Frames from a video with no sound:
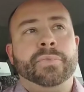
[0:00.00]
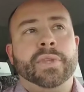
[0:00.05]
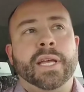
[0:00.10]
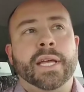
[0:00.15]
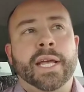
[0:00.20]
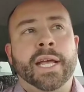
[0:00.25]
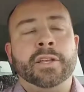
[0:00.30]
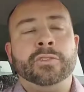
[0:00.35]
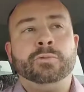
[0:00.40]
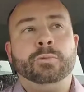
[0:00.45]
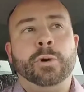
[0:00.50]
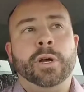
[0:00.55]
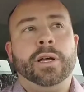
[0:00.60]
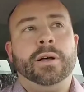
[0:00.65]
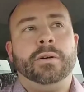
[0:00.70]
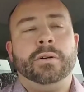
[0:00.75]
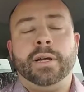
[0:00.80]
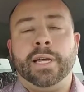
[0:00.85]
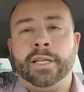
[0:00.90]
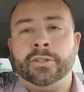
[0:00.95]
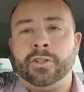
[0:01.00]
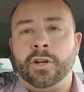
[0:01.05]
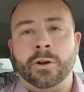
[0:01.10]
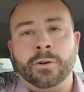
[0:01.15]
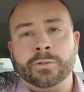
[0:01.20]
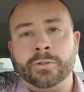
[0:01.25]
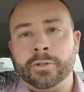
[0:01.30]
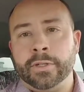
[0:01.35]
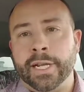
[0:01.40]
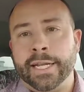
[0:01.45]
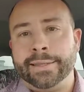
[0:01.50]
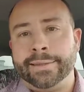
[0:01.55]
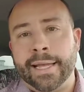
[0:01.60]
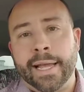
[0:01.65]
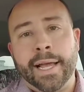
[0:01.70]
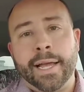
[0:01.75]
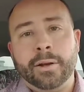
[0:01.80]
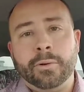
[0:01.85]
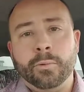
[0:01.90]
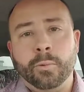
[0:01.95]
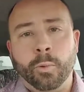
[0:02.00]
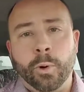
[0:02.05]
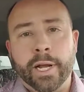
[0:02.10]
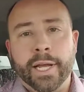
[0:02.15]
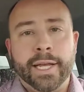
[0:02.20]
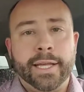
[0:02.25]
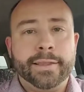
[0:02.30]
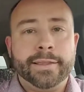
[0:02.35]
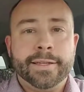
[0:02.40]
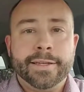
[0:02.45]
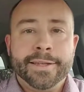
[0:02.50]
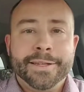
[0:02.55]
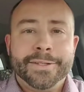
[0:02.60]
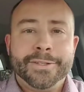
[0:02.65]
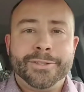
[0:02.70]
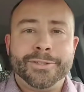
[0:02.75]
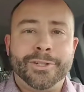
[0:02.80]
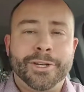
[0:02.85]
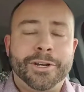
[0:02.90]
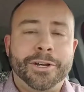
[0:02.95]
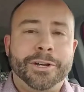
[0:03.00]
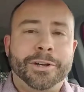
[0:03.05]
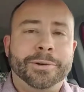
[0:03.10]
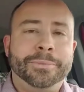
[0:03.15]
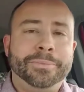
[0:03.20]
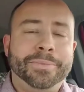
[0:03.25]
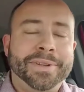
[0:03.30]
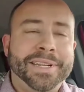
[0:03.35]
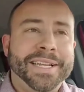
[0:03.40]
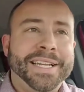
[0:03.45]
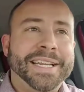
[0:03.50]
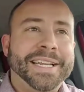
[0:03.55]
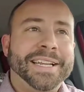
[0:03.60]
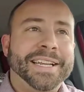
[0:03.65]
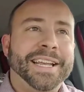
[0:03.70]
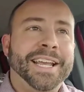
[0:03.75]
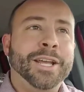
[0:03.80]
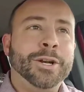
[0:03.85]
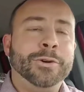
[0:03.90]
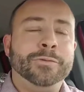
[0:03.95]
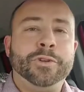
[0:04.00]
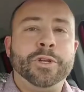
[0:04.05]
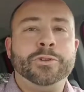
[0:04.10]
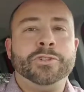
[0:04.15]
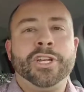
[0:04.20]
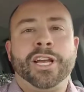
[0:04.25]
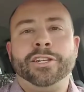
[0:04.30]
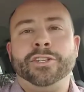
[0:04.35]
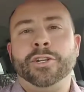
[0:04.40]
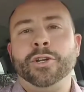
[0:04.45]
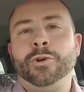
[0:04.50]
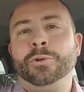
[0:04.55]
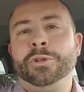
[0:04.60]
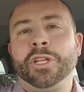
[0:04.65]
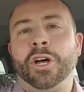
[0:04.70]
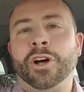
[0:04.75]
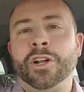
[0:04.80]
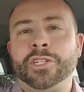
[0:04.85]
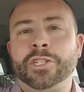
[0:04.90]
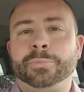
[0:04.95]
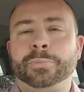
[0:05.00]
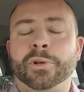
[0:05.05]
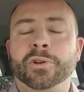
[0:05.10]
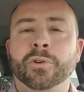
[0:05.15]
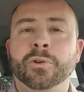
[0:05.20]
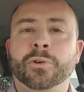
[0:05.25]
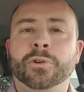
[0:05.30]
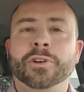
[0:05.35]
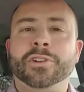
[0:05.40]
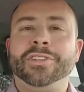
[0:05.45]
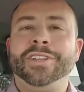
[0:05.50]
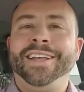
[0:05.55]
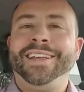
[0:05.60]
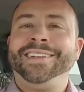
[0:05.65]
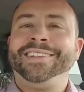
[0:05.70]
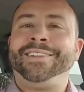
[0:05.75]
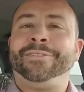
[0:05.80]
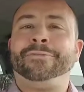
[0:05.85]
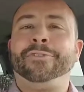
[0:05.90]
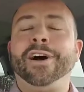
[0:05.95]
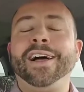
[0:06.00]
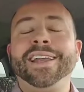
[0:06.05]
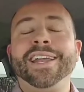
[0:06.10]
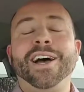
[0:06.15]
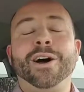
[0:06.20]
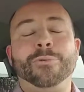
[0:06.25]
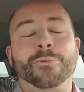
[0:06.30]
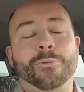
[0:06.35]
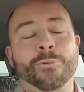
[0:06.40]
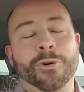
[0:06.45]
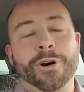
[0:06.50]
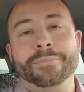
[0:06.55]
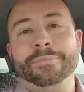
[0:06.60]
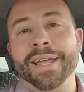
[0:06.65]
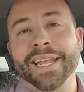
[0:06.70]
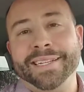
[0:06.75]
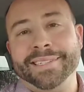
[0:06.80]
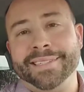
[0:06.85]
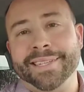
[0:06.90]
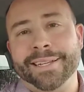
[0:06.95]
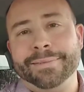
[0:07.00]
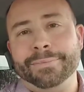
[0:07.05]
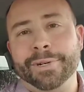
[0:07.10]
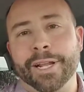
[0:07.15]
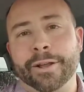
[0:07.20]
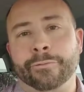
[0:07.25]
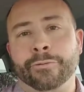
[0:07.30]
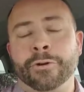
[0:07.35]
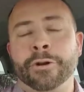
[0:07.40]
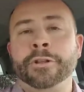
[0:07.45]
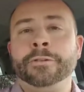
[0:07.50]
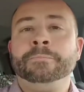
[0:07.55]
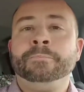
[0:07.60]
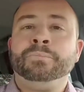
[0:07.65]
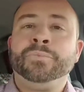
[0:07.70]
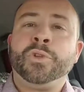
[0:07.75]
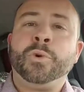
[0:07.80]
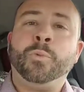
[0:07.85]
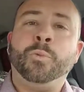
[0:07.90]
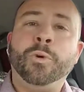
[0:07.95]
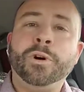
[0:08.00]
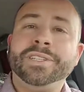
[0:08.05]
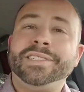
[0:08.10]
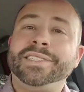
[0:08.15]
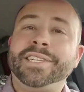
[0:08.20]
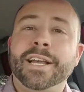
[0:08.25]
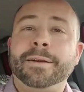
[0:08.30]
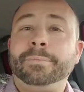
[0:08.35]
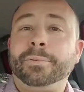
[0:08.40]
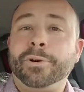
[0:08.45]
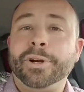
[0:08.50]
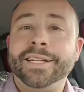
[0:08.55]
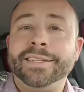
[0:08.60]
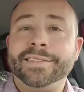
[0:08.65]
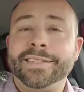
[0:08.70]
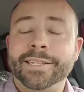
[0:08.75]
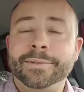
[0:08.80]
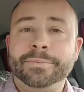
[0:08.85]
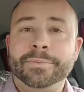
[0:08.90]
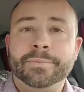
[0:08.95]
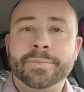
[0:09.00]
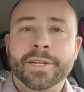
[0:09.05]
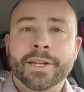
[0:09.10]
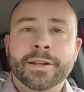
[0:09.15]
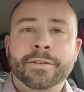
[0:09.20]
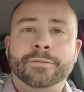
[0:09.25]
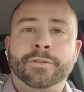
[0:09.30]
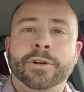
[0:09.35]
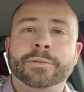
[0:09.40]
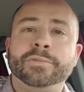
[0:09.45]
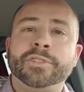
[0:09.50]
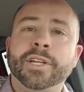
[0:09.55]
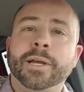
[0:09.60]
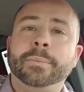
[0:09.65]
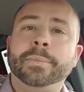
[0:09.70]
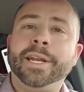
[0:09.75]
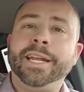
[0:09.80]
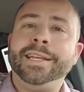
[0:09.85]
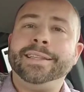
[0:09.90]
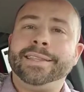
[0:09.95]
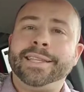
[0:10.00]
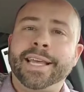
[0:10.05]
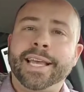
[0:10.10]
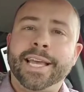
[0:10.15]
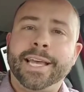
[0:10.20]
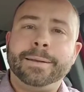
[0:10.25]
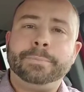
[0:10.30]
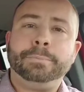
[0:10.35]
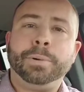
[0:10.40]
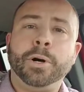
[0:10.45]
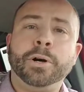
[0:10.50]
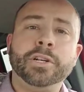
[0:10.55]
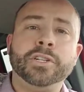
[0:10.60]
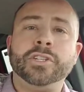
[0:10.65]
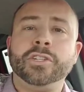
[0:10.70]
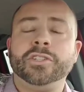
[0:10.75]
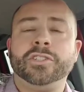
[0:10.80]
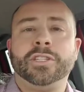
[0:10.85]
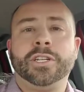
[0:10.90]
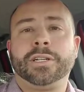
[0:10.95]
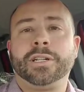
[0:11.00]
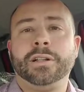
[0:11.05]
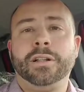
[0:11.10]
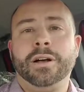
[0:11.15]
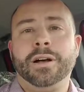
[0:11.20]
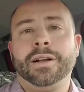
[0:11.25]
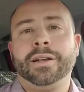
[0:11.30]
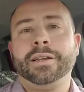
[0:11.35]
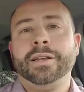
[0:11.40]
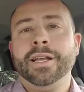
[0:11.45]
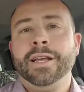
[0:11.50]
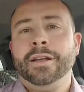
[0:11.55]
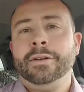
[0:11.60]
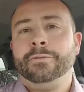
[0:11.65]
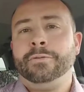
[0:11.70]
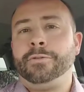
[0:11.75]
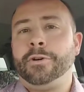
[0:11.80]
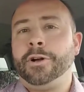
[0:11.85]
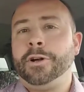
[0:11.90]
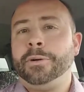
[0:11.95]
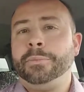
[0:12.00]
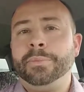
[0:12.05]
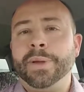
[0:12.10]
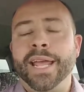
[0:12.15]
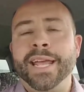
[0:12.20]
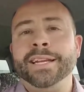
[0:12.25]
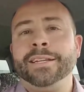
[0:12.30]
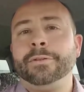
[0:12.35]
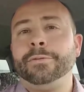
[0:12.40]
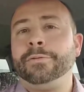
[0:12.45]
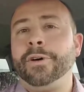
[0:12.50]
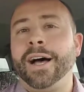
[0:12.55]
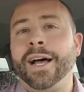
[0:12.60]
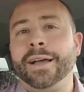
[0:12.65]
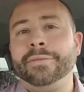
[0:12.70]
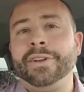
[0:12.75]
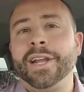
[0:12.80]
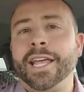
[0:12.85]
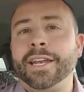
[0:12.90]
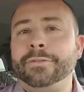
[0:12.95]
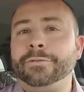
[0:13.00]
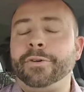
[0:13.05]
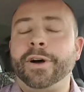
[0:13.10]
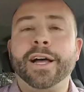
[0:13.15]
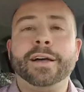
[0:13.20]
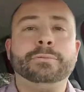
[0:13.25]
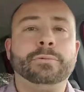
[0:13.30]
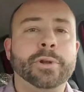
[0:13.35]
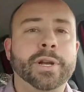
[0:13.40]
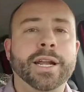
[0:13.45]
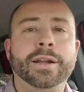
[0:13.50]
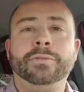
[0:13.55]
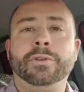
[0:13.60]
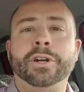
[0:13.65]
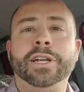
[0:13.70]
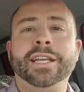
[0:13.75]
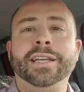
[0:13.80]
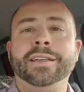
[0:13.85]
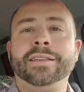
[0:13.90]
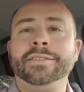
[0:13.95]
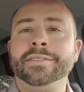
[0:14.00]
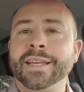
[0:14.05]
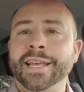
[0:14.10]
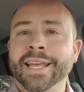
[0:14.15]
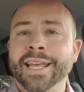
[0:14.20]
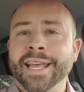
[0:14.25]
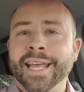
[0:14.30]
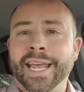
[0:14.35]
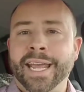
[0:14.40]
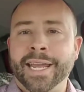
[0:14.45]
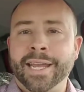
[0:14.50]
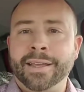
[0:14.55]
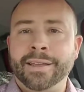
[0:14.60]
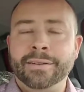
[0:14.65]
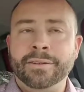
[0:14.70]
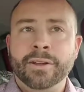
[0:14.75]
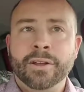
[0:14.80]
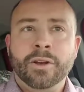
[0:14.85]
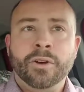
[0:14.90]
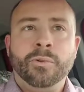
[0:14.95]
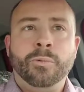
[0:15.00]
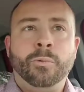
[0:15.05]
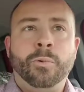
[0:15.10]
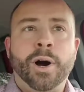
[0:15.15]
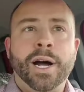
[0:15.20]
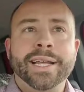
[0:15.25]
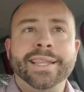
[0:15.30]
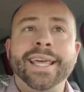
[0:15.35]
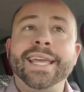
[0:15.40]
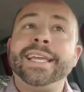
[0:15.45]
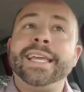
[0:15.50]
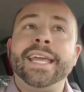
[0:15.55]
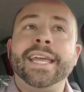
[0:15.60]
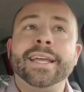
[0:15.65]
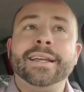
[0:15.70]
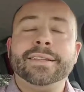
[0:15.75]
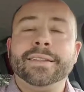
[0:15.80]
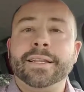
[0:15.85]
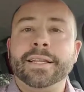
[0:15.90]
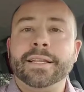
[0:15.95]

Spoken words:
as well as alternate that with some interviews I do with entrepreneurs to find out what makes them different, what separates them from somebody that punches the clock from 8 to 5, 9 to 5, whatever it is, and why they can't